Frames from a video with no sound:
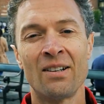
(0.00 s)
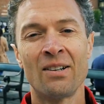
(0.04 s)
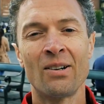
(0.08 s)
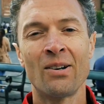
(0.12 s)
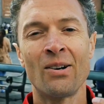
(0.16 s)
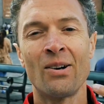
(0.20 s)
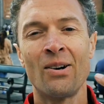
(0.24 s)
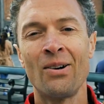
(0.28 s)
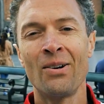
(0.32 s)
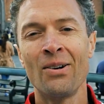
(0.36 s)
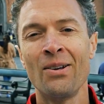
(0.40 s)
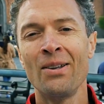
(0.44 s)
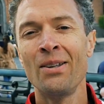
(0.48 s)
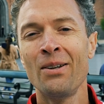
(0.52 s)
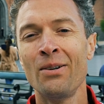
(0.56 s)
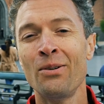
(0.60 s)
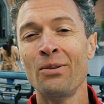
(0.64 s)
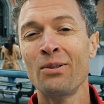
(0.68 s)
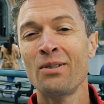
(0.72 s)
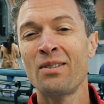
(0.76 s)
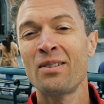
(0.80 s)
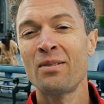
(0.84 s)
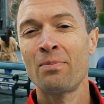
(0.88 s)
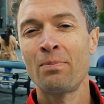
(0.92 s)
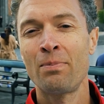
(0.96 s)

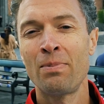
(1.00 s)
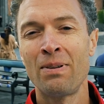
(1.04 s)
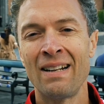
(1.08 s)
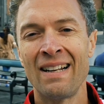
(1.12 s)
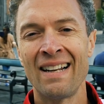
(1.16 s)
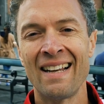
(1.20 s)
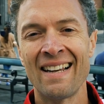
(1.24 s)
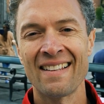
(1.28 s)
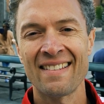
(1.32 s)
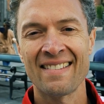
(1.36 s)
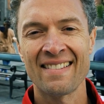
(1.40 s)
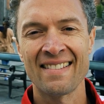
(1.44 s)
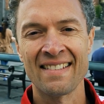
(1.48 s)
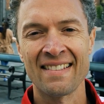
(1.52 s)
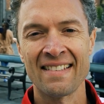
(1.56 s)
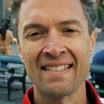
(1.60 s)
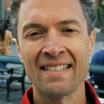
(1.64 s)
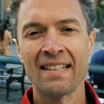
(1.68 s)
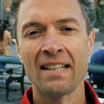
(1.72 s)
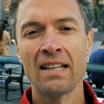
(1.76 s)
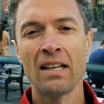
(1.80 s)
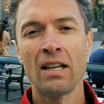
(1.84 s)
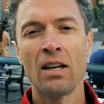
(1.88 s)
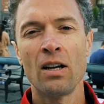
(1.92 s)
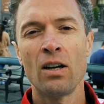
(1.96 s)
Rådhuspladsen.
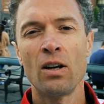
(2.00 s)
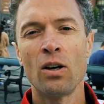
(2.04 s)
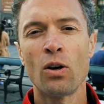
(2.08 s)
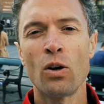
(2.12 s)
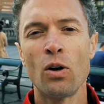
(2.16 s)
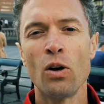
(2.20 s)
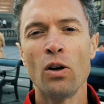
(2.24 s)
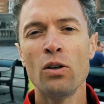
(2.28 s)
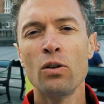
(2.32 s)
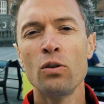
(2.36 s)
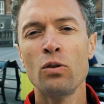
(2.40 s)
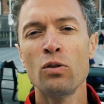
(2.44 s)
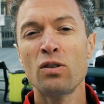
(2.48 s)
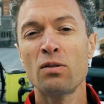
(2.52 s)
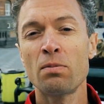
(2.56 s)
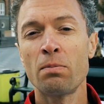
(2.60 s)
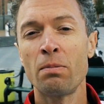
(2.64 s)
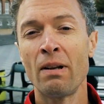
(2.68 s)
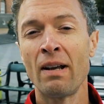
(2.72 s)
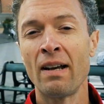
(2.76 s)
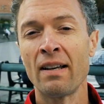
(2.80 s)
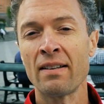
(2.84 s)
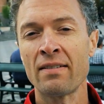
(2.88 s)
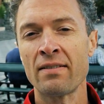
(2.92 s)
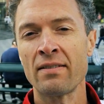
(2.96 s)

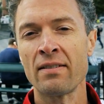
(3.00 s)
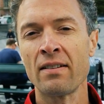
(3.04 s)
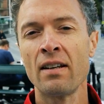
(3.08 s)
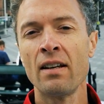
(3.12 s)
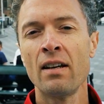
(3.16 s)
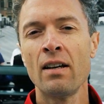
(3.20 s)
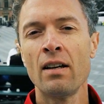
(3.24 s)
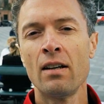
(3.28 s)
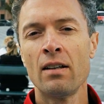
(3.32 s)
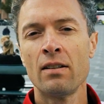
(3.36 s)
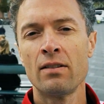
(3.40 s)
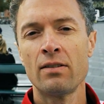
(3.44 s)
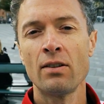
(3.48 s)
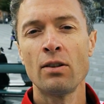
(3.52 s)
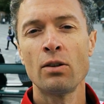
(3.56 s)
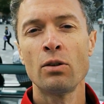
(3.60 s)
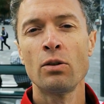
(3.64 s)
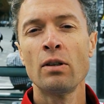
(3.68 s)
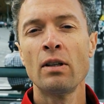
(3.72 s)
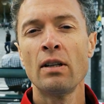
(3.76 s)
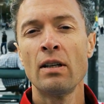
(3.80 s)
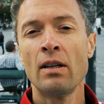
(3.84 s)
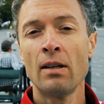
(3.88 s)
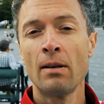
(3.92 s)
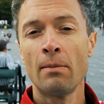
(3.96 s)
Rådhuspladsen. So,
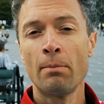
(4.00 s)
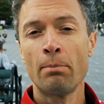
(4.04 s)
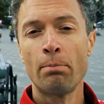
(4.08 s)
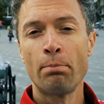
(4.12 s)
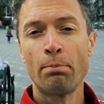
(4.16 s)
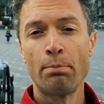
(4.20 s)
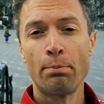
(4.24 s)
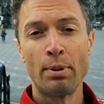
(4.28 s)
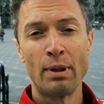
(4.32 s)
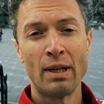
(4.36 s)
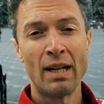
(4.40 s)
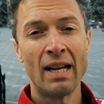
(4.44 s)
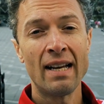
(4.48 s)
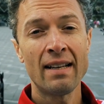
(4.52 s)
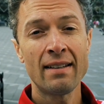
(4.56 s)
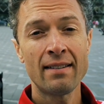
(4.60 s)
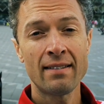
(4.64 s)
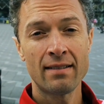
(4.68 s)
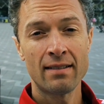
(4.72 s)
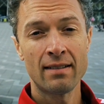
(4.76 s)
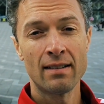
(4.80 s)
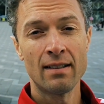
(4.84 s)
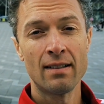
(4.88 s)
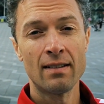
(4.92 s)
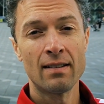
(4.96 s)

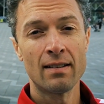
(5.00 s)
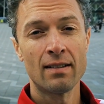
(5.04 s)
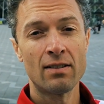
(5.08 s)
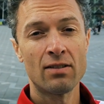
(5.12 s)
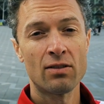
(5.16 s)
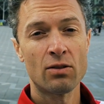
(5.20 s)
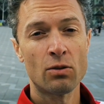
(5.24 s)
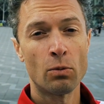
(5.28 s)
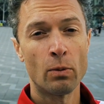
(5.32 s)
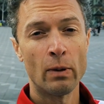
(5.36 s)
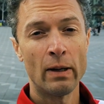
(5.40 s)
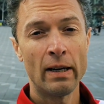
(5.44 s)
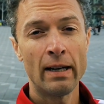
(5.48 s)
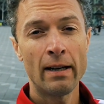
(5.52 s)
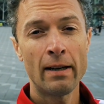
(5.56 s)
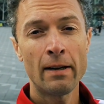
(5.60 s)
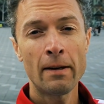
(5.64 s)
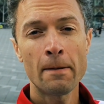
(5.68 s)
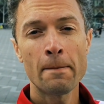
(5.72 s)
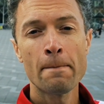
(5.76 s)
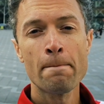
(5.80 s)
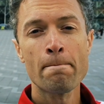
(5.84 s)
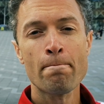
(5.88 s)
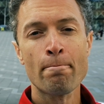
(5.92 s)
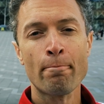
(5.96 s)
plads is a square,
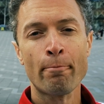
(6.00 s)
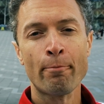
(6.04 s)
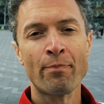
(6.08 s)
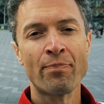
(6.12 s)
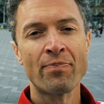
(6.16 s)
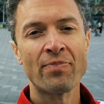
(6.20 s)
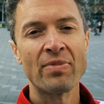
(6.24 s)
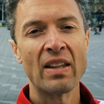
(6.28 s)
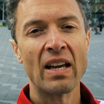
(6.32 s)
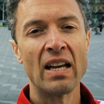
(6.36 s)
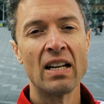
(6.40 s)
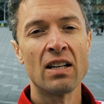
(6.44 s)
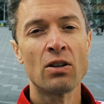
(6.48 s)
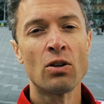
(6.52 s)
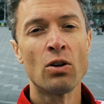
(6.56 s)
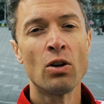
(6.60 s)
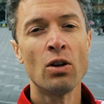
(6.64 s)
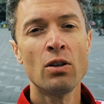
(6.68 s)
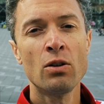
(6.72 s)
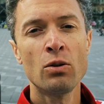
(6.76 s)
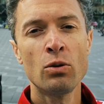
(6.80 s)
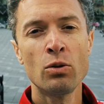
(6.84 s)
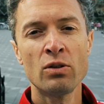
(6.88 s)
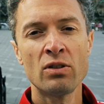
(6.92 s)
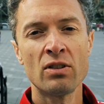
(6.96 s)
and
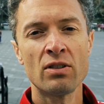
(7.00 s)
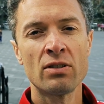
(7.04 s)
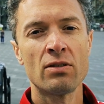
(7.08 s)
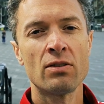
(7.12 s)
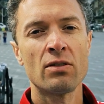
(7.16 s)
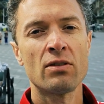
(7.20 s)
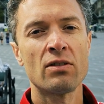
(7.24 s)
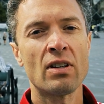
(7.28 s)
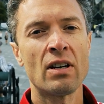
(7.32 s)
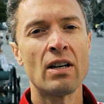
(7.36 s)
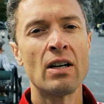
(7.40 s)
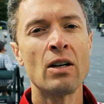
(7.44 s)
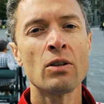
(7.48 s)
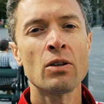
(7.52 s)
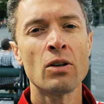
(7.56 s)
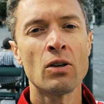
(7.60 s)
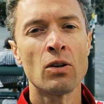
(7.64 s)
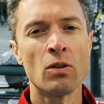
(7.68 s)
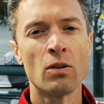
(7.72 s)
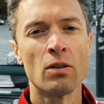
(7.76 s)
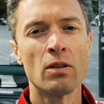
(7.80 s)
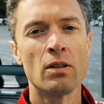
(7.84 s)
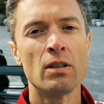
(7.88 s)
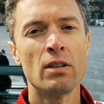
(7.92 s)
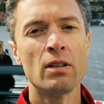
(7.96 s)
Rådhus is the town hall.